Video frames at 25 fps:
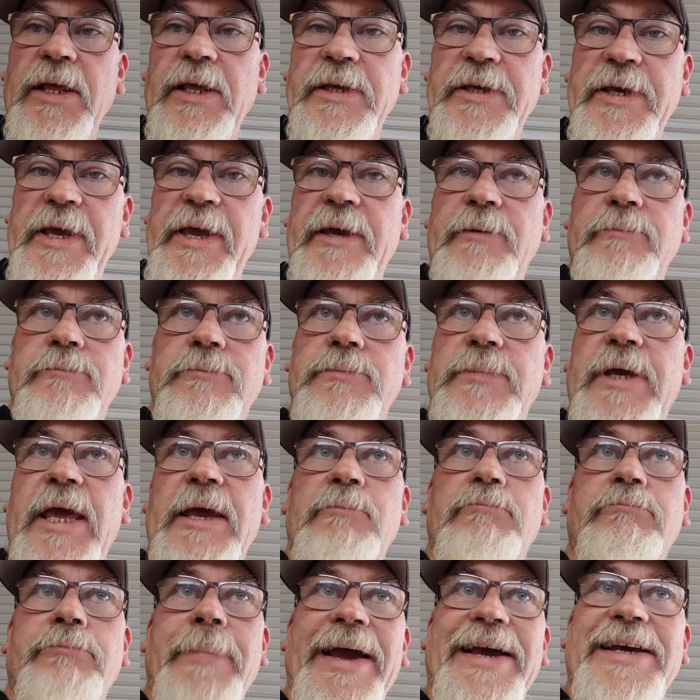yeah,
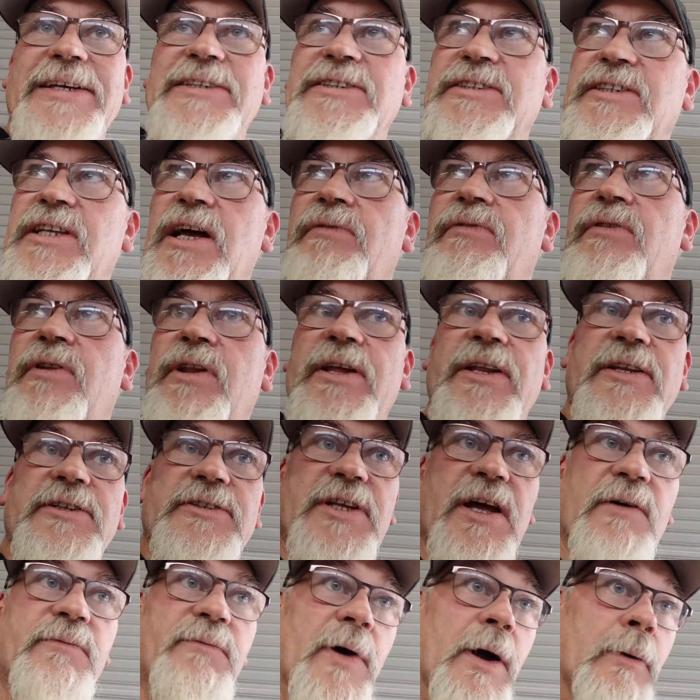keep making stuff, cleaning
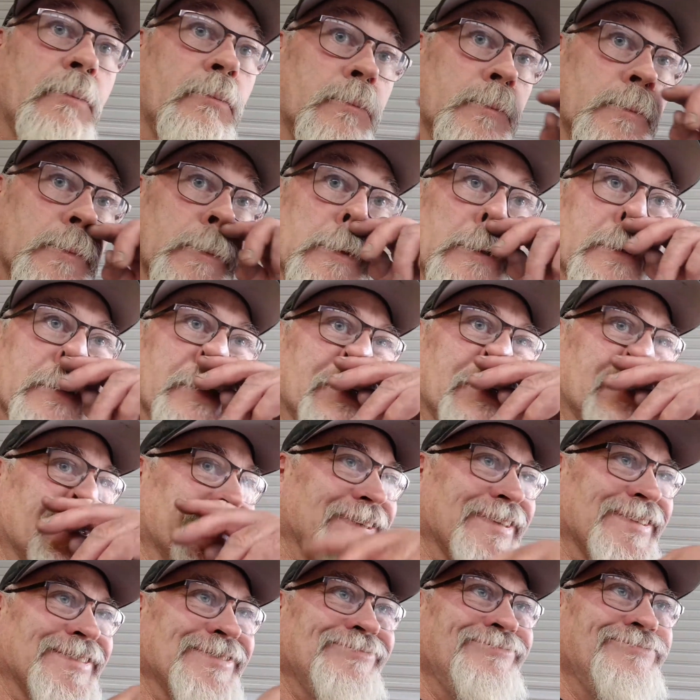stuff up.
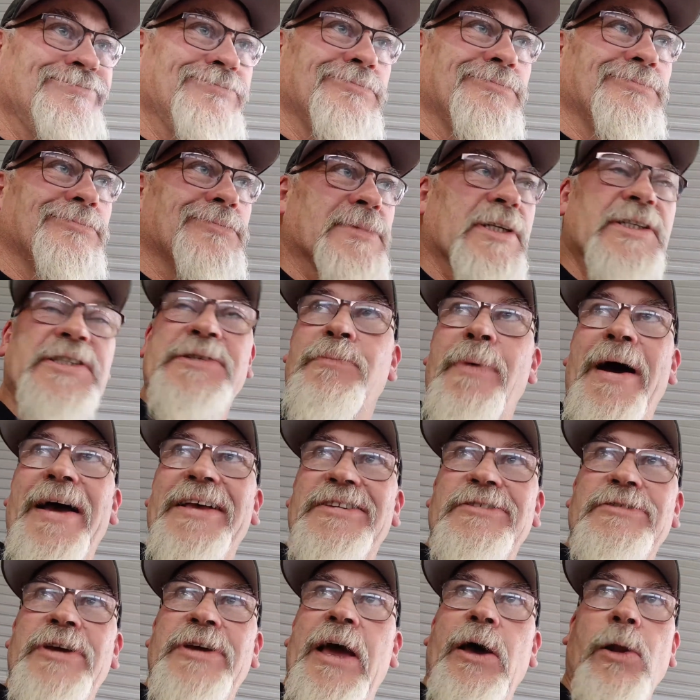It's
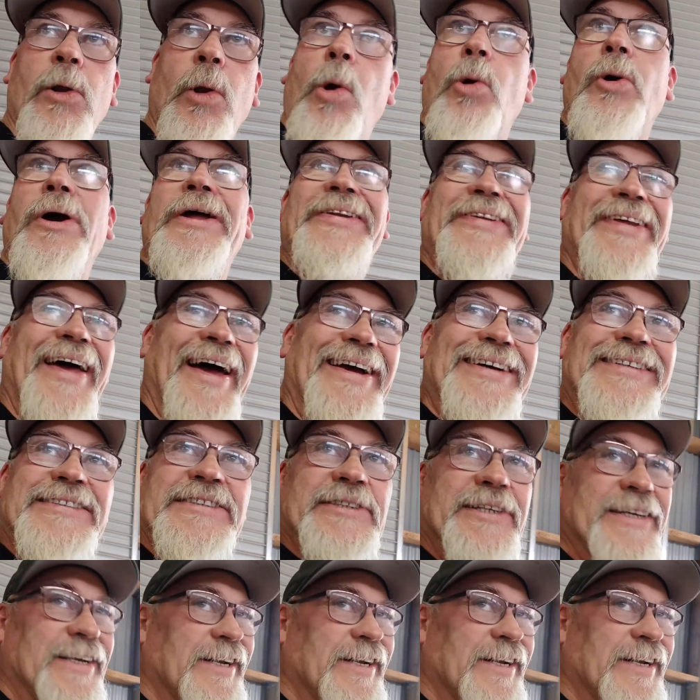amazing how long it takes to